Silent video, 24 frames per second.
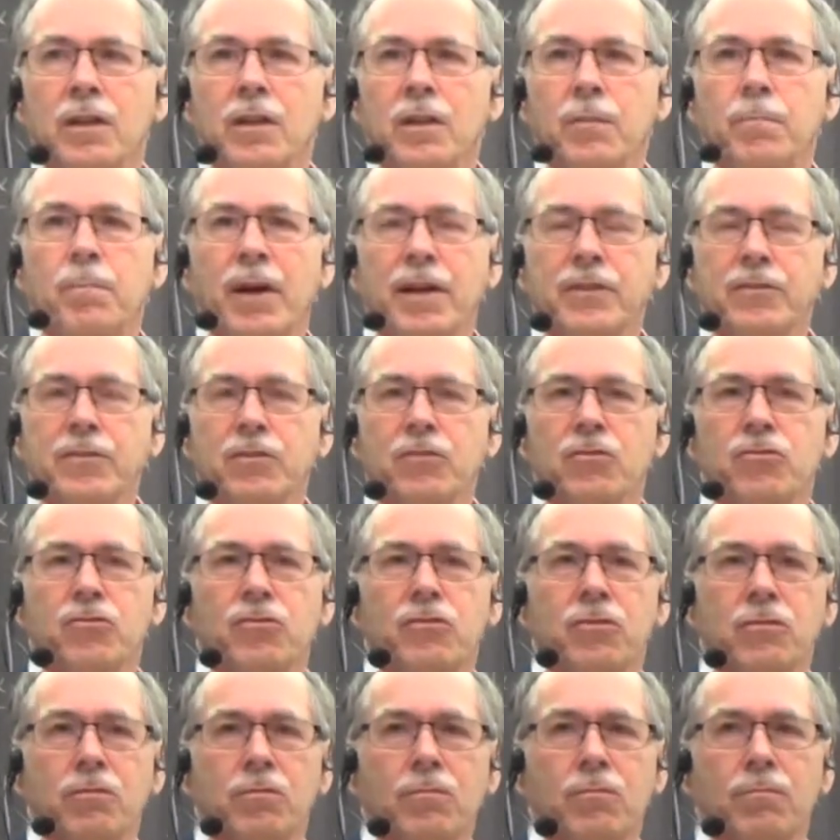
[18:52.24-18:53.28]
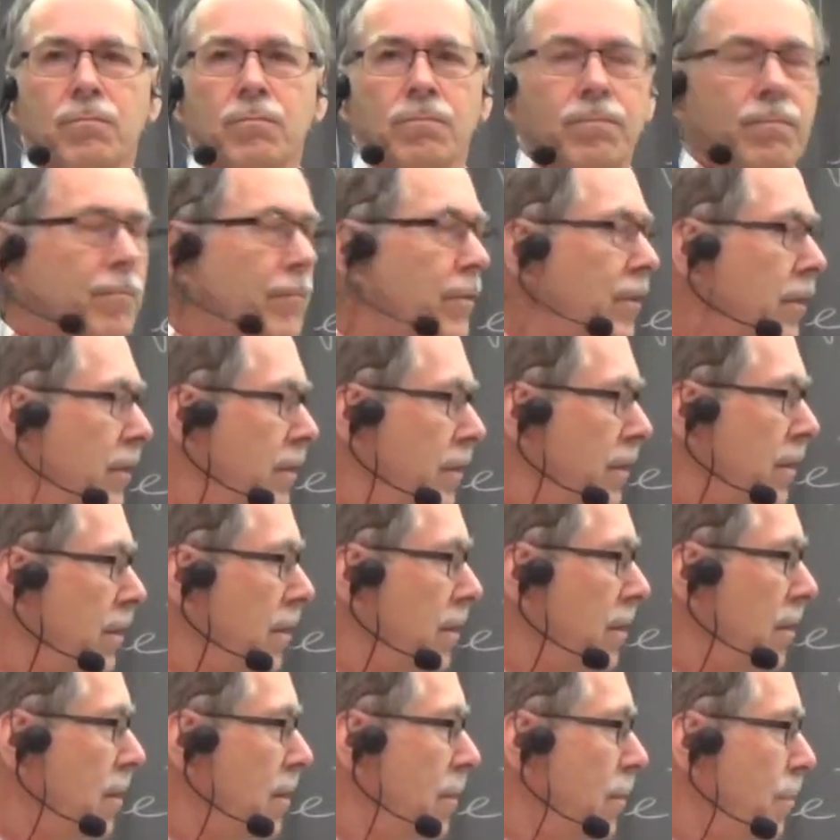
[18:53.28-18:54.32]
the particles,
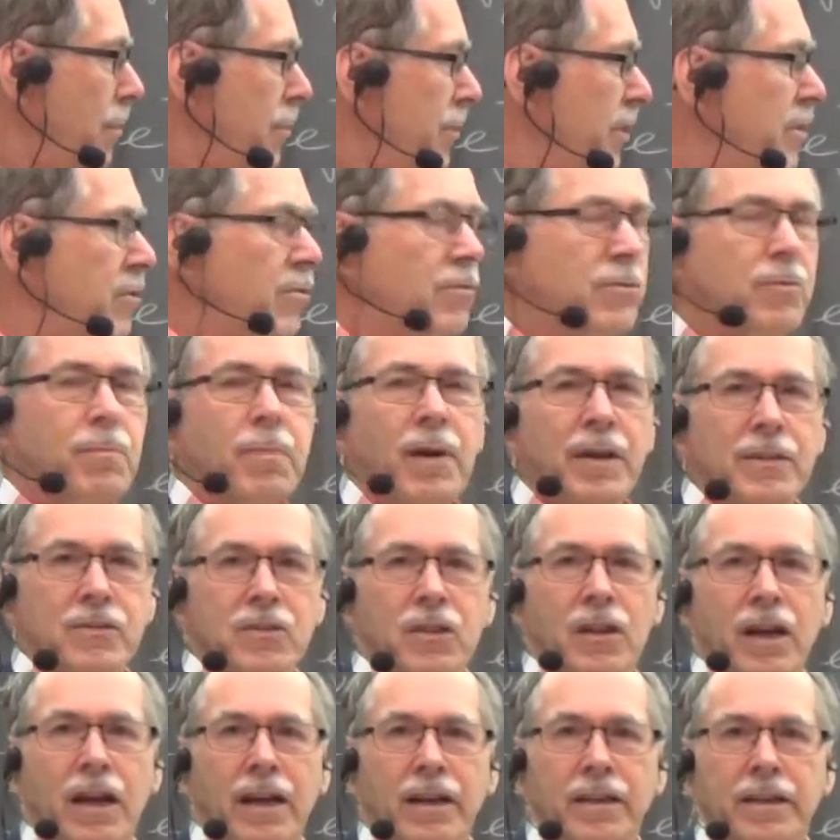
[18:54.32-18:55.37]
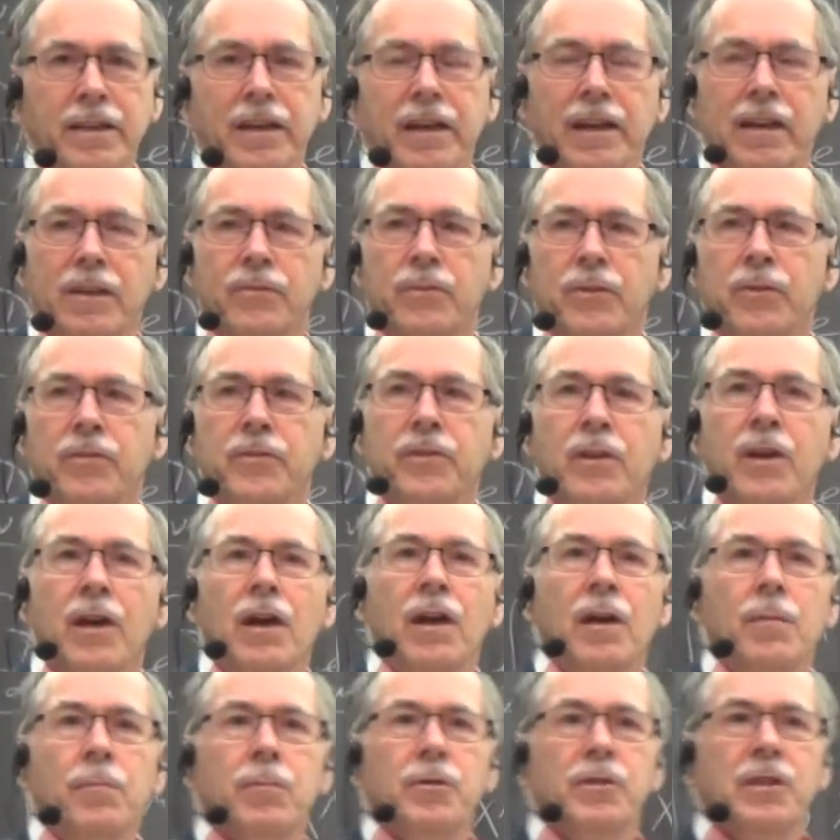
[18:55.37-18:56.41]
the positions of the particle are irrelevant.
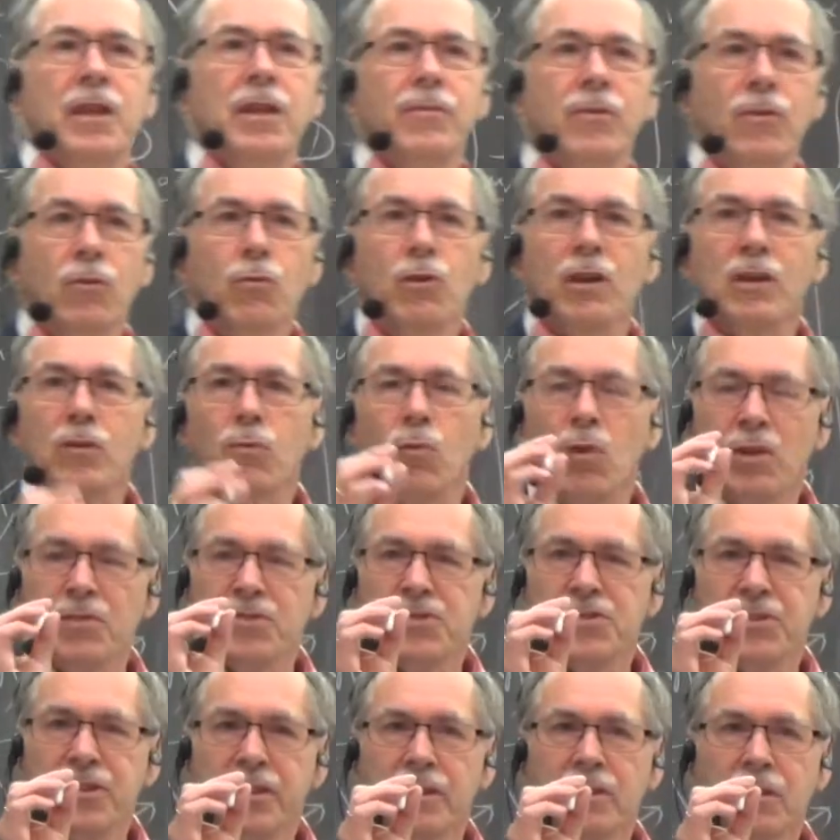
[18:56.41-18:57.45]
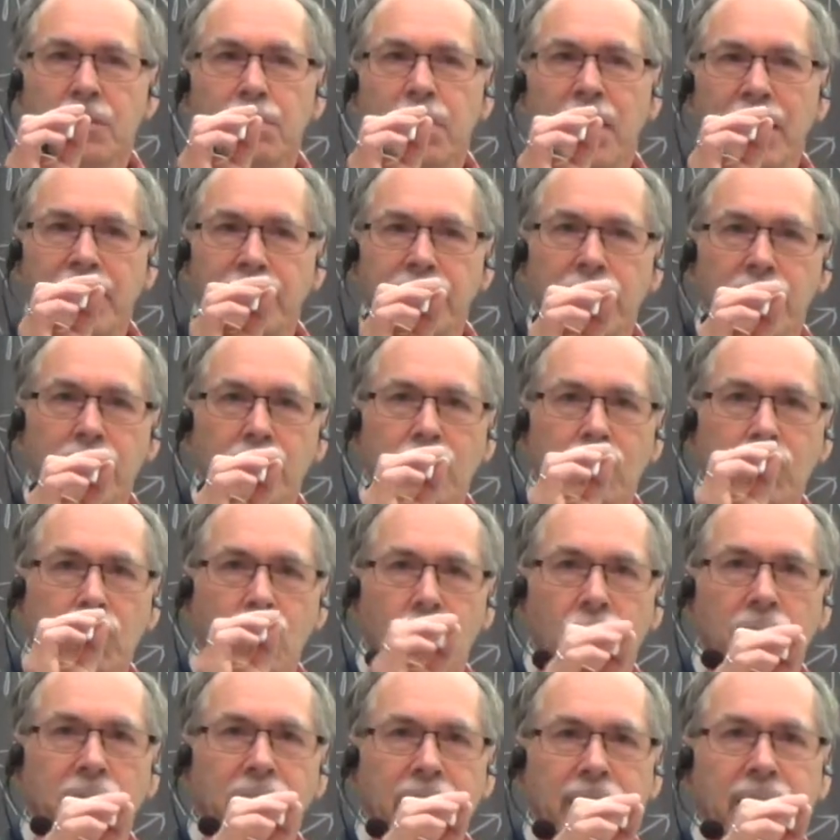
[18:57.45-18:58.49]
But if we look at one single particle
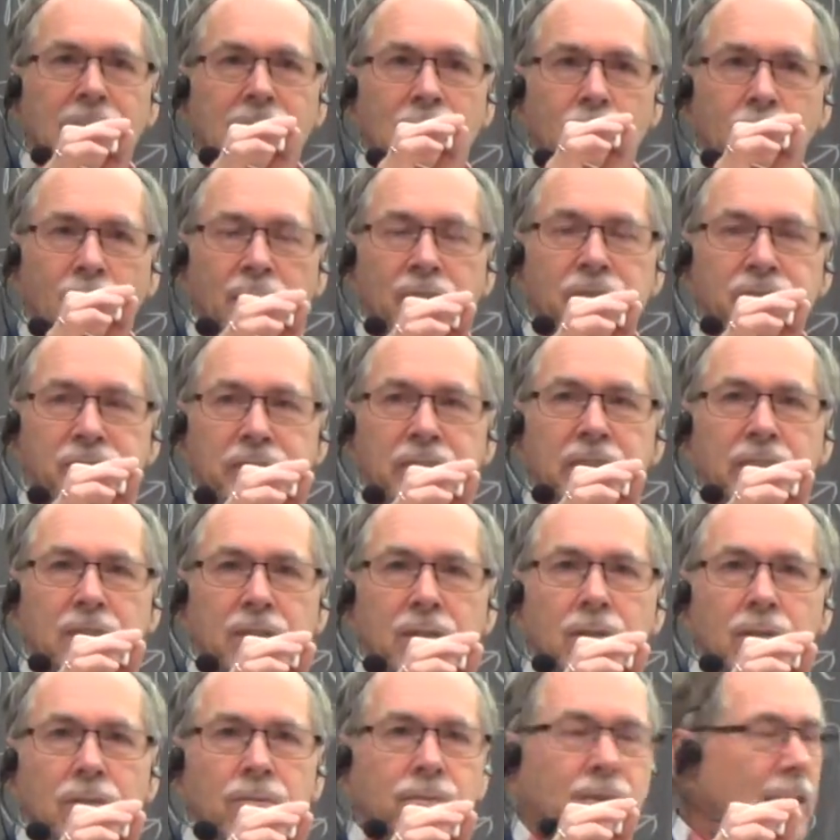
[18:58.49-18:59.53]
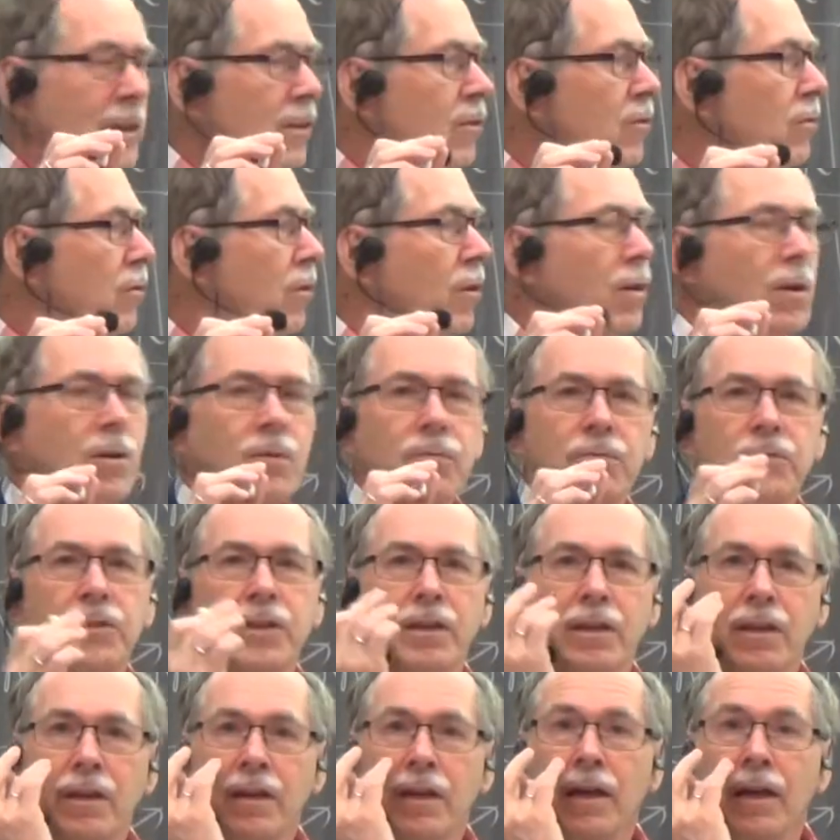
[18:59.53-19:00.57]
going in at one single value of
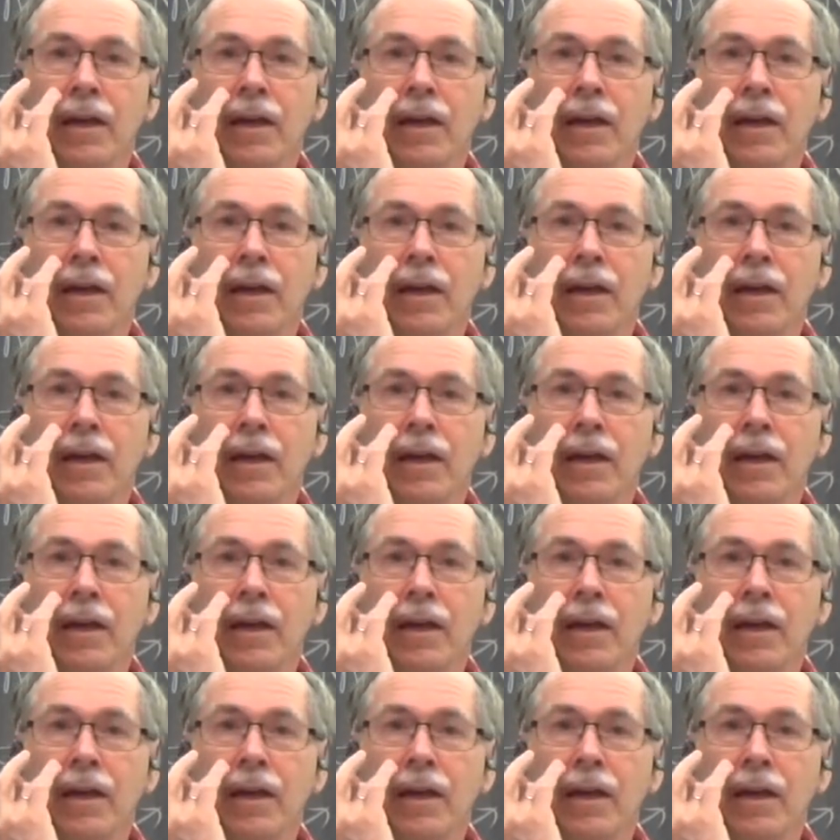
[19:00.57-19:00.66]
the